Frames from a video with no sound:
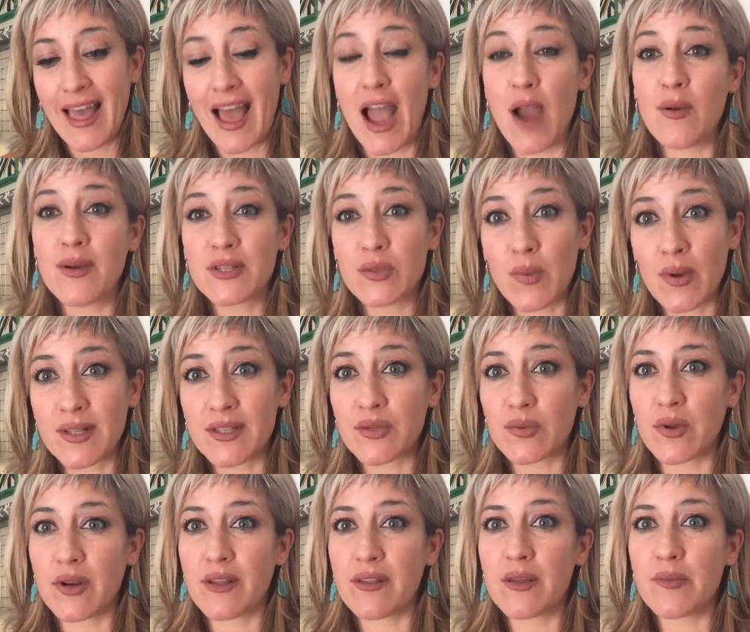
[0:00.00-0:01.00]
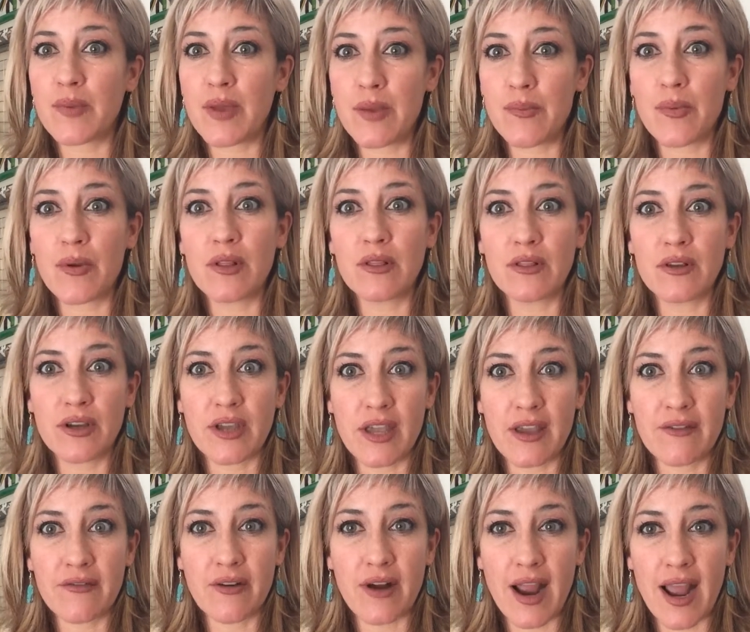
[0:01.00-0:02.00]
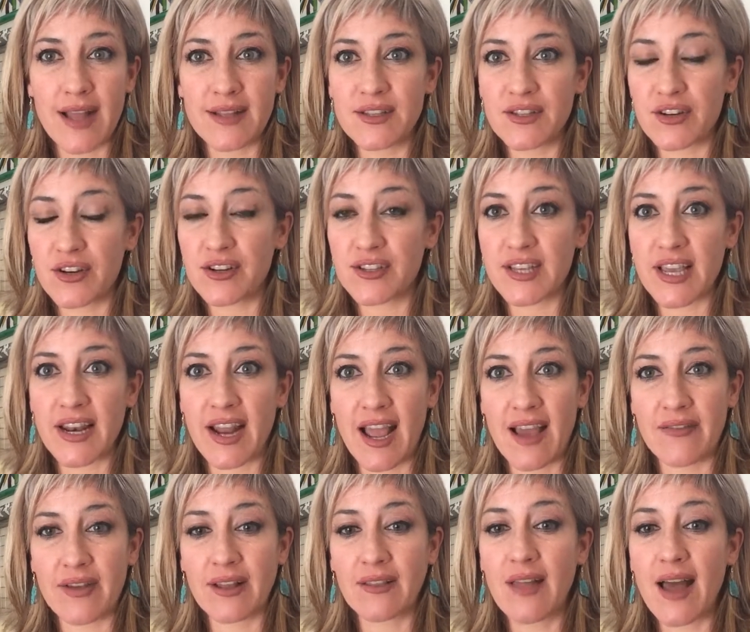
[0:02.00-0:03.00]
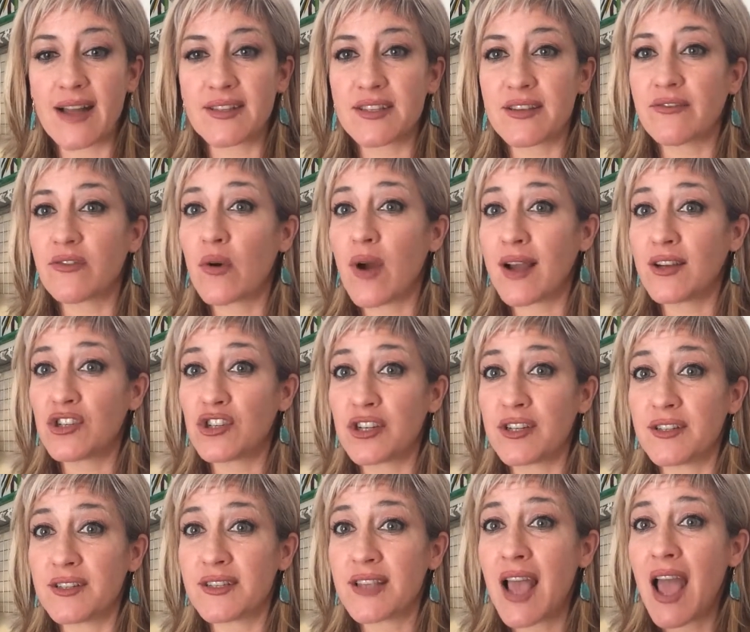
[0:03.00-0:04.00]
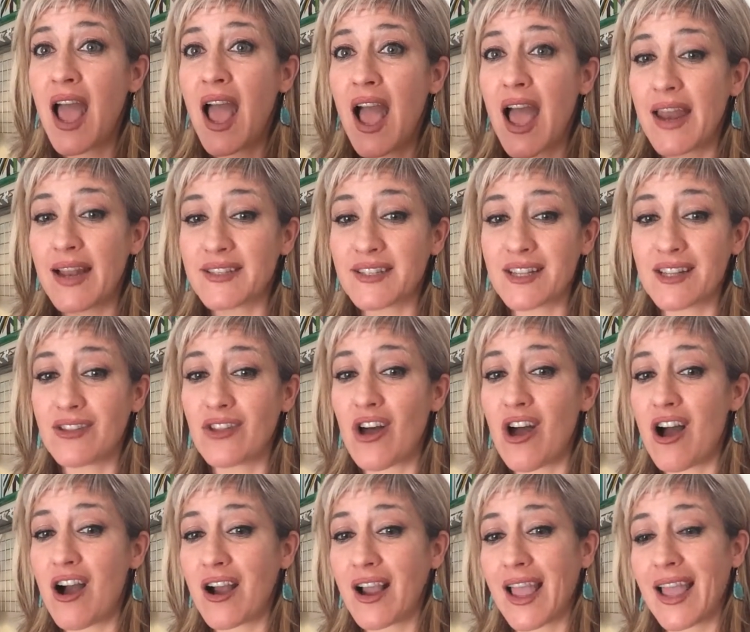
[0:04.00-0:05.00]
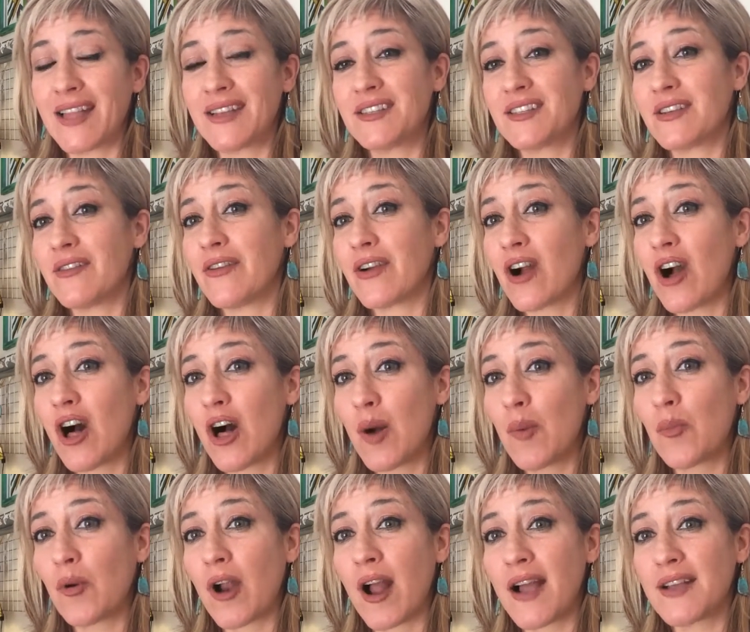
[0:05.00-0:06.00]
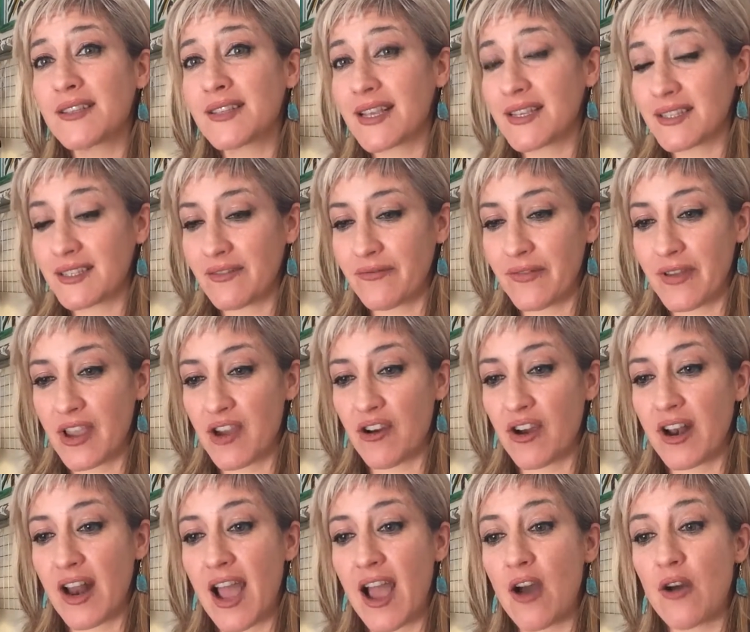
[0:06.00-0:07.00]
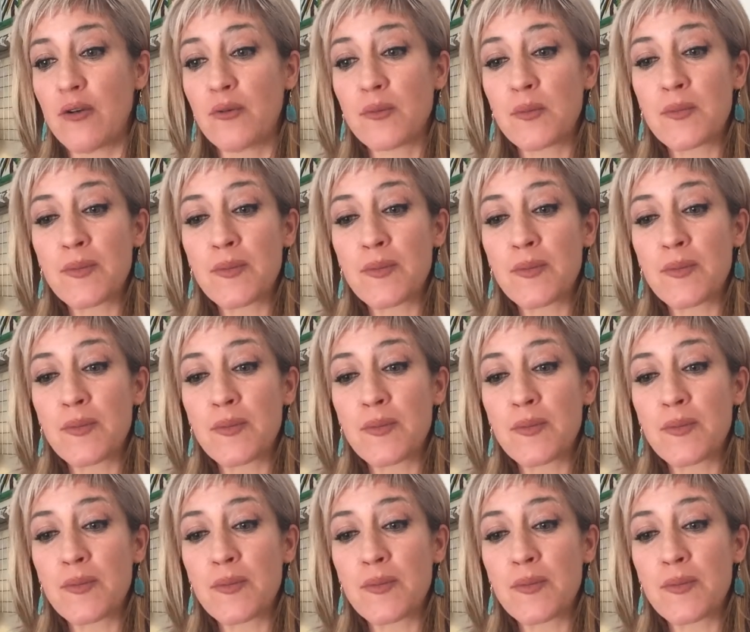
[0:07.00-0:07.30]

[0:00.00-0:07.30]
I was once one of the people looking for answers and having lots of questions, and it's a long and difficult process to figure it out.